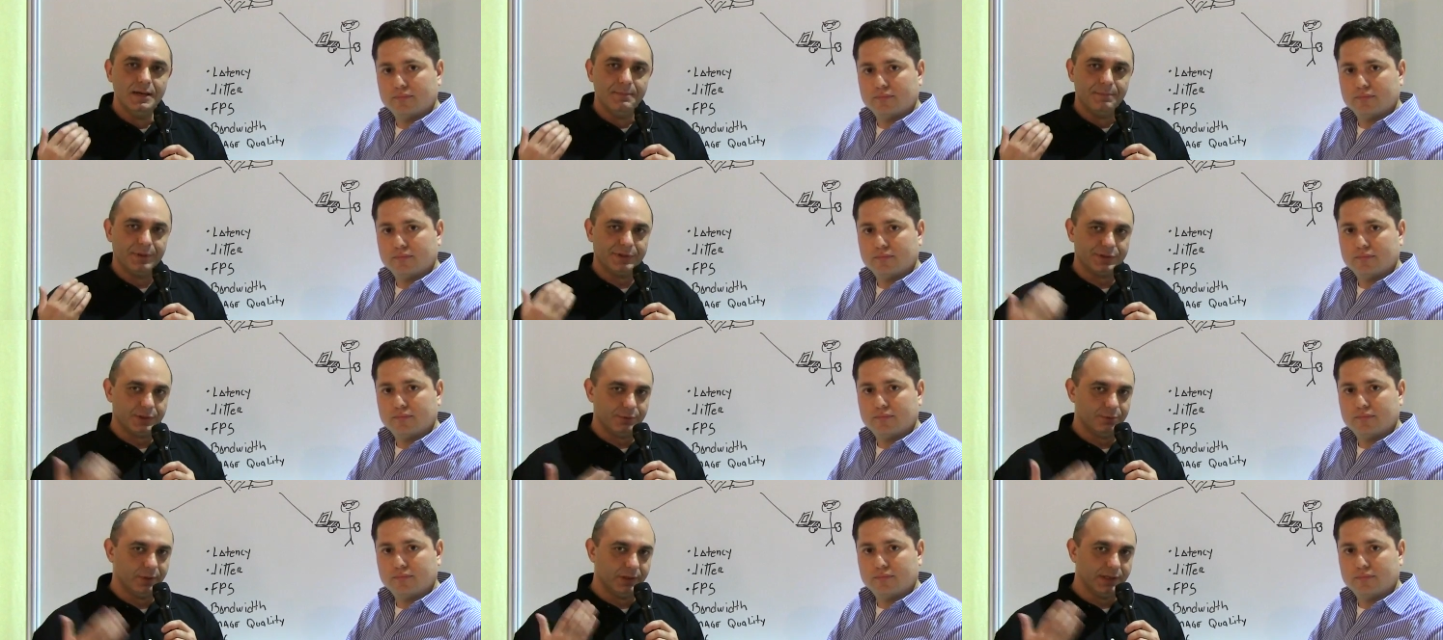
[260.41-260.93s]

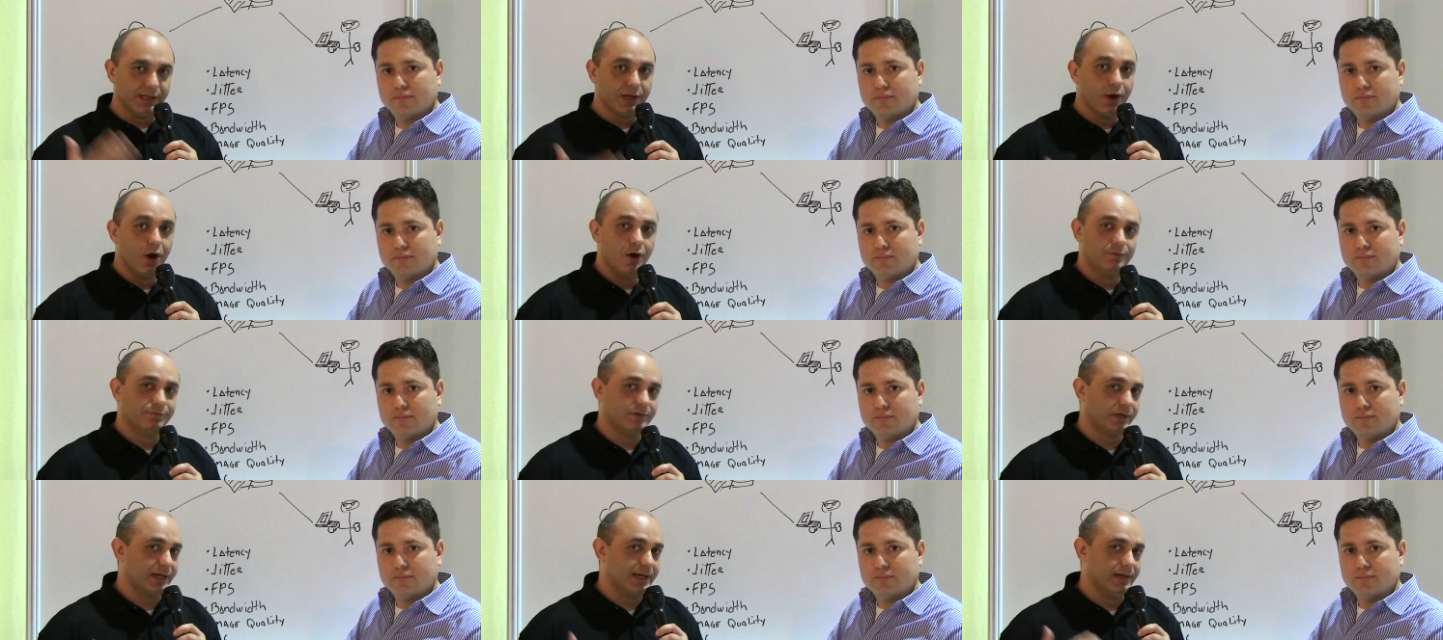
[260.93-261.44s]
Speaker 1: But they're really
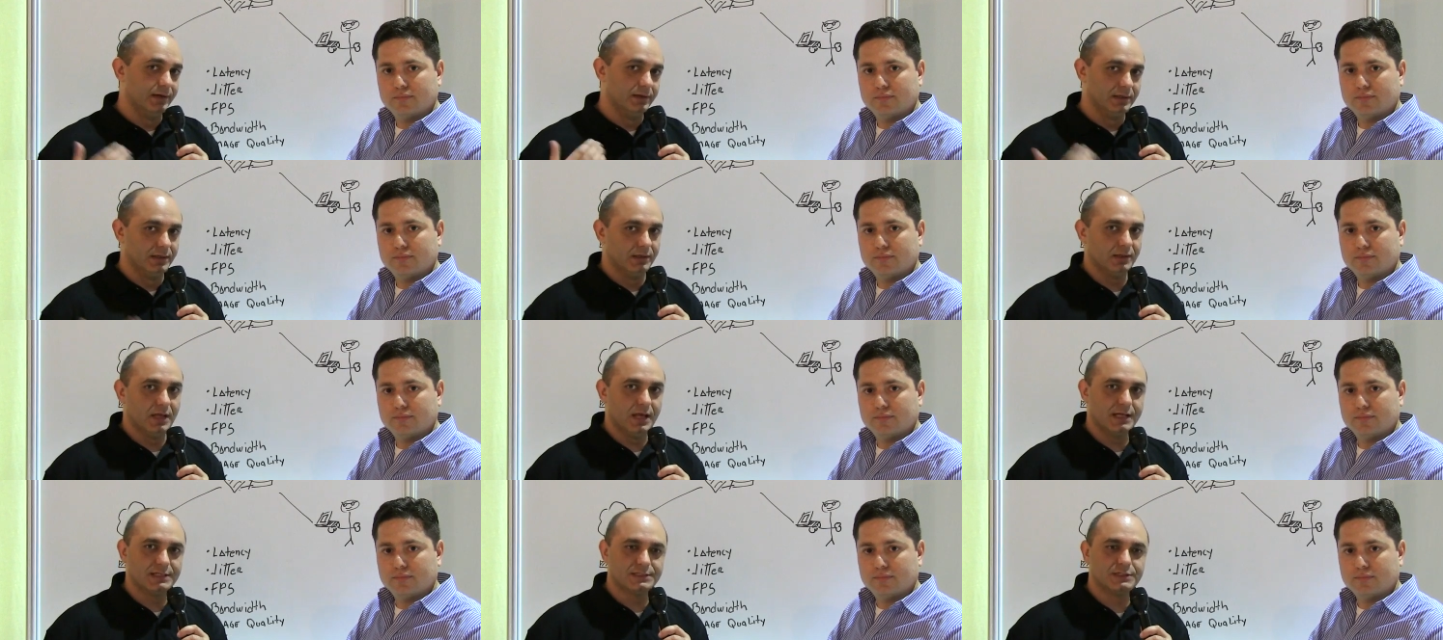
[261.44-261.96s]
overkill in
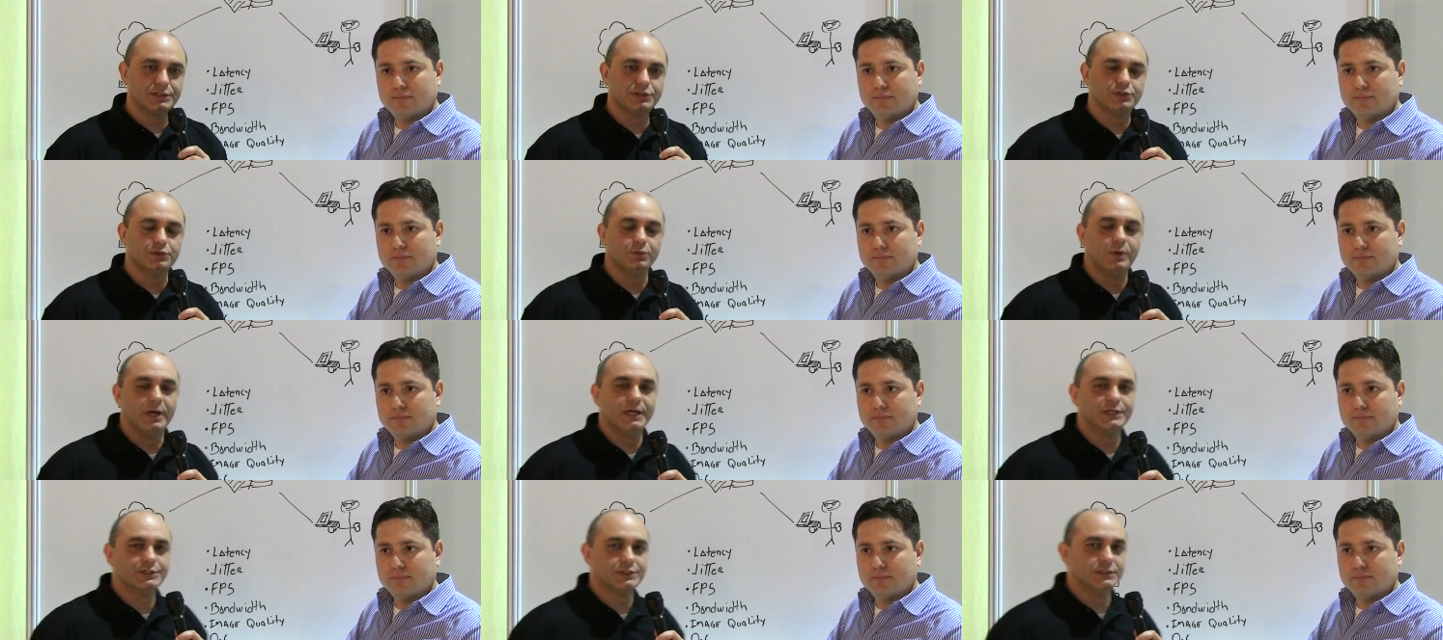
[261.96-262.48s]
a lot of
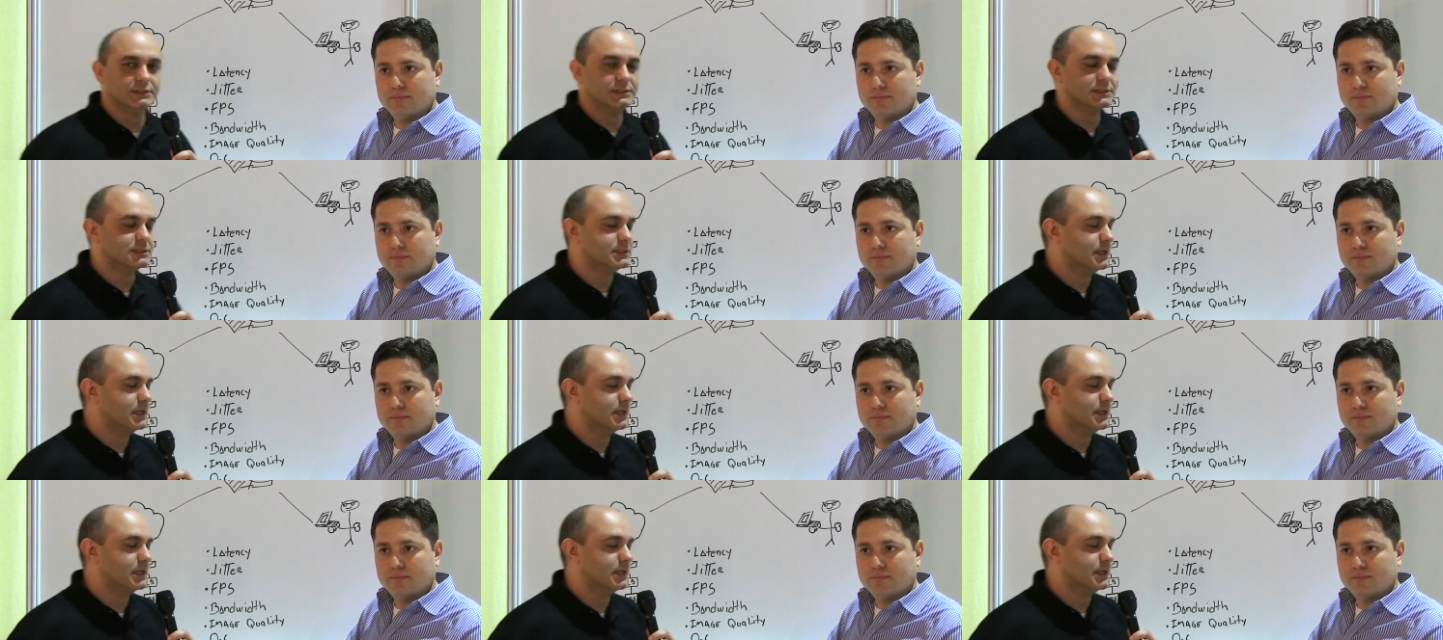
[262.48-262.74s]
situations.